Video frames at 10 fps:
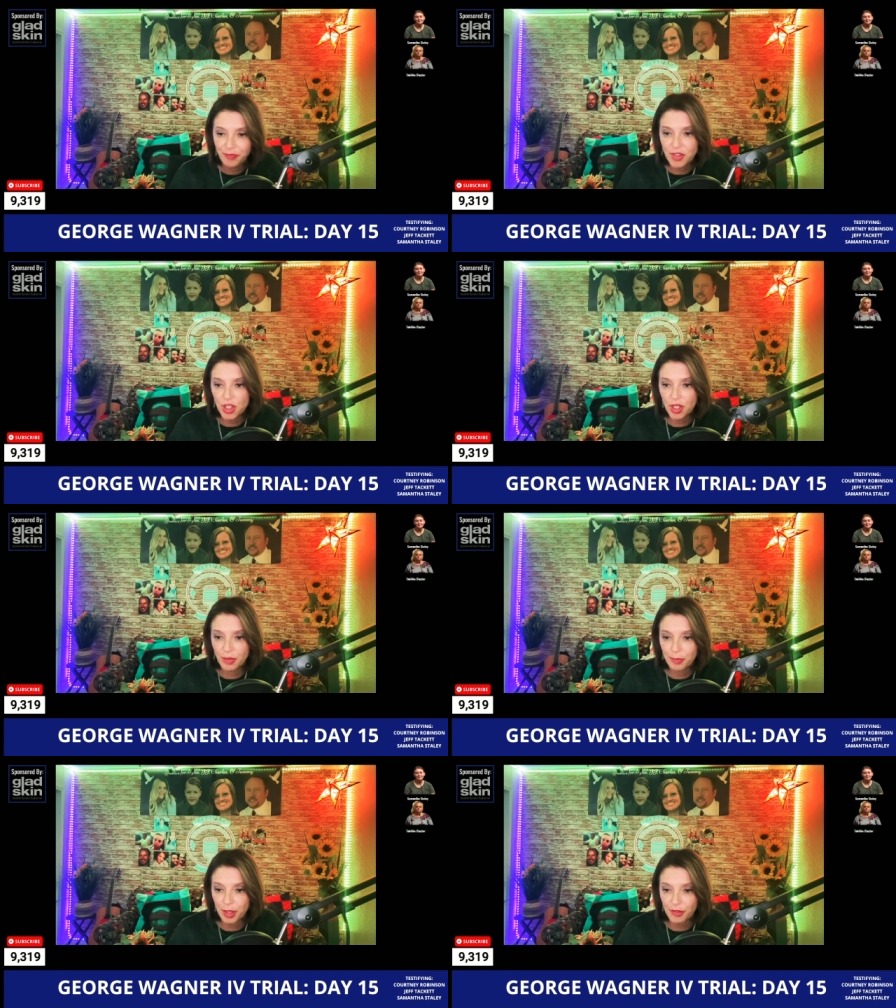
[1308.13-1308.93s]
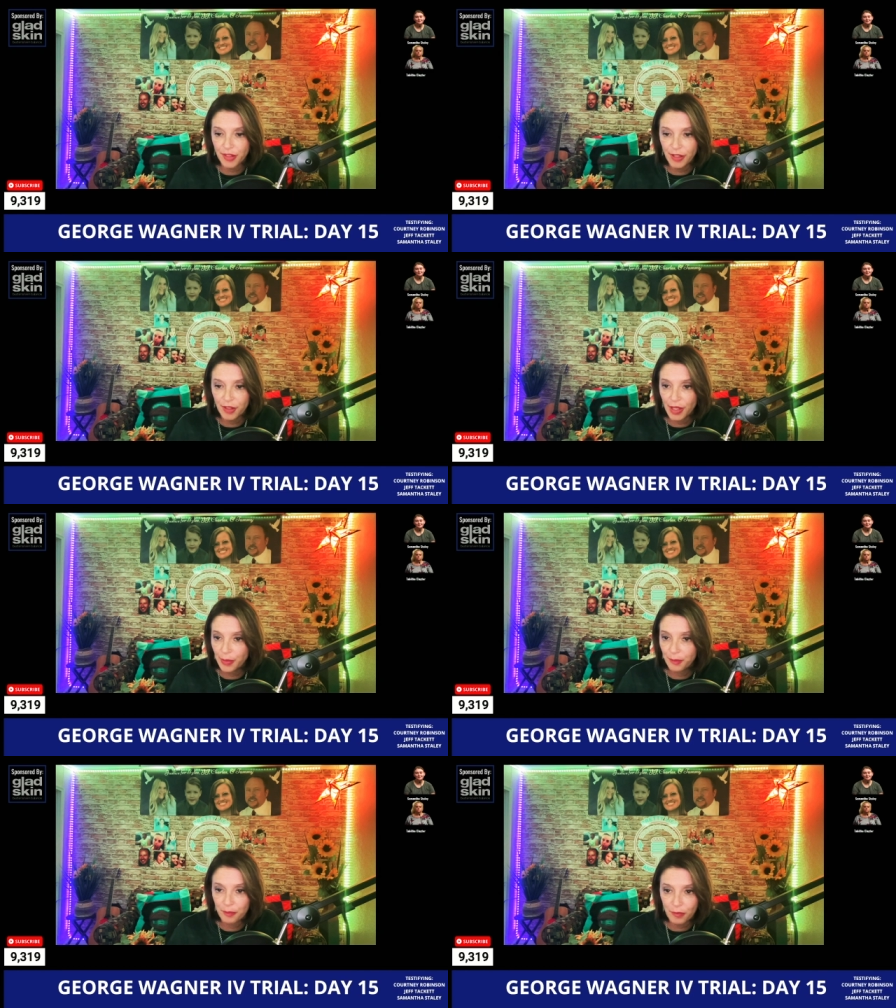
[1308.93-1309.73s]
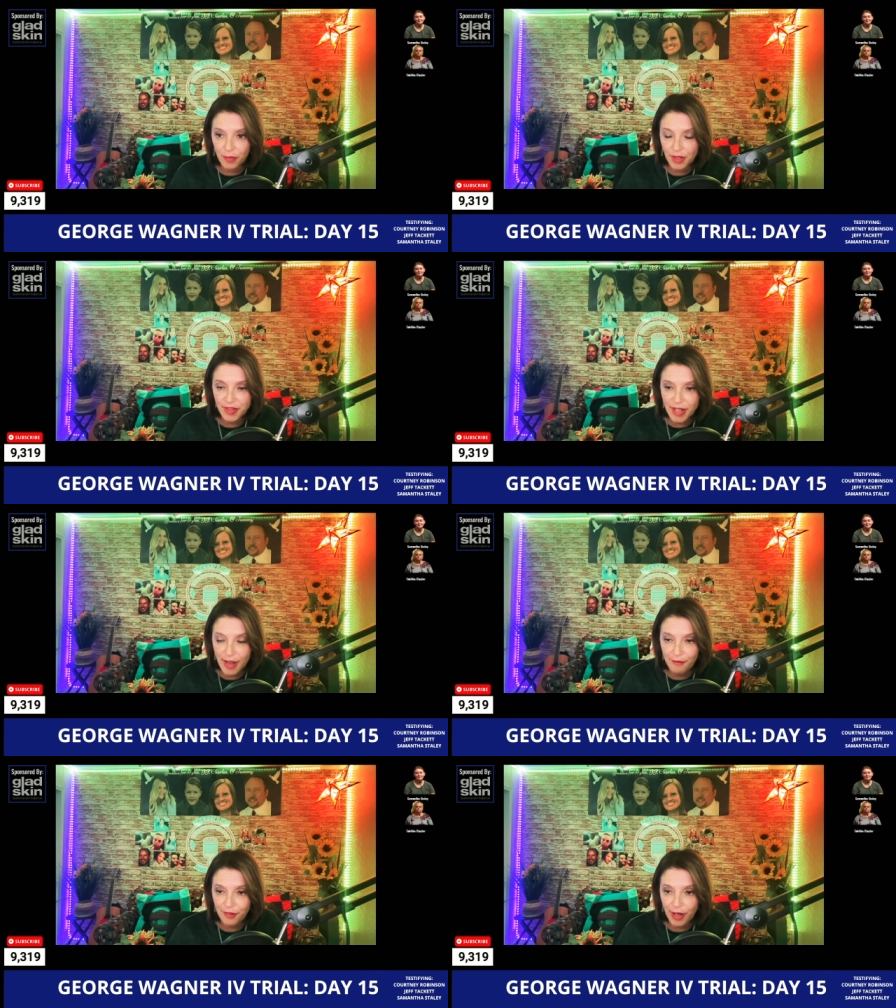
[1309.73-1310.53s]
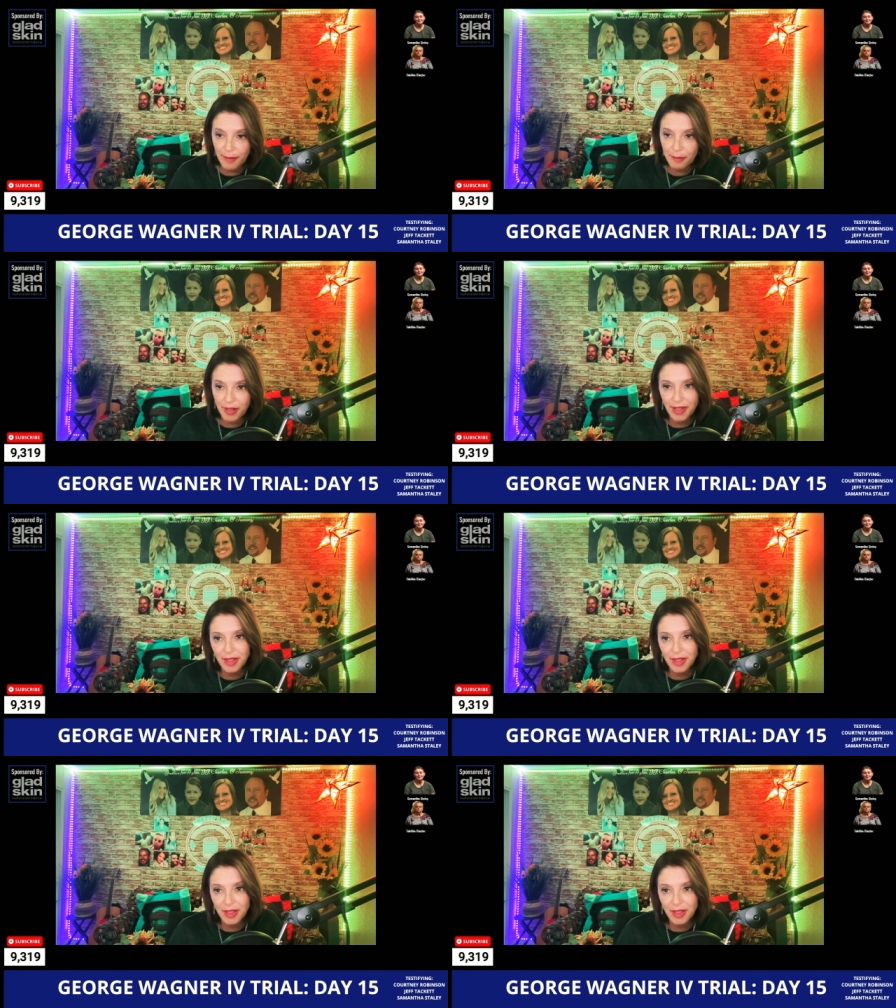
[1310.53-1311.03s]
she couldn't put her finger on this time frame but